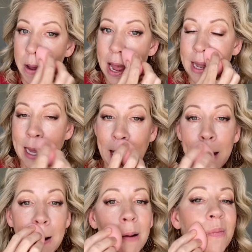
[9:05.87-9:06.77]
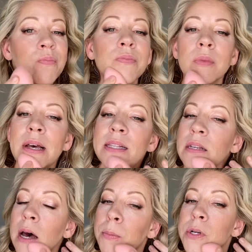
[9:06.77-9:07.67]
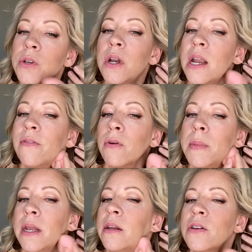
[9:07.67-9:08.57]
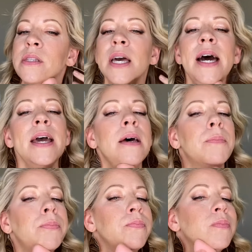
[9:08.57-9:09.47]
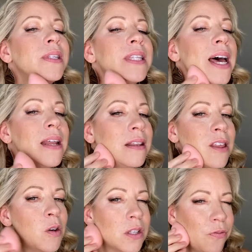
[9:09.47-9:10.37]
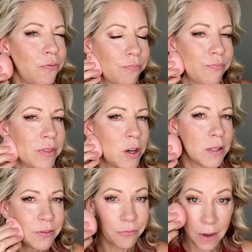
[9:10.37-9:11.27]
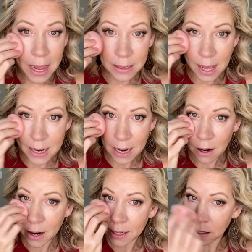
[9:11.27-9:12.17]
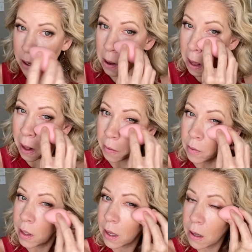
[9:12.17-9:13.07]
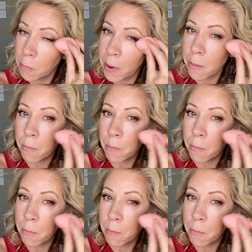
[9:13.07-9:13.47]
And then it's an opportunity for me to just kind of set those fine line areas a little bit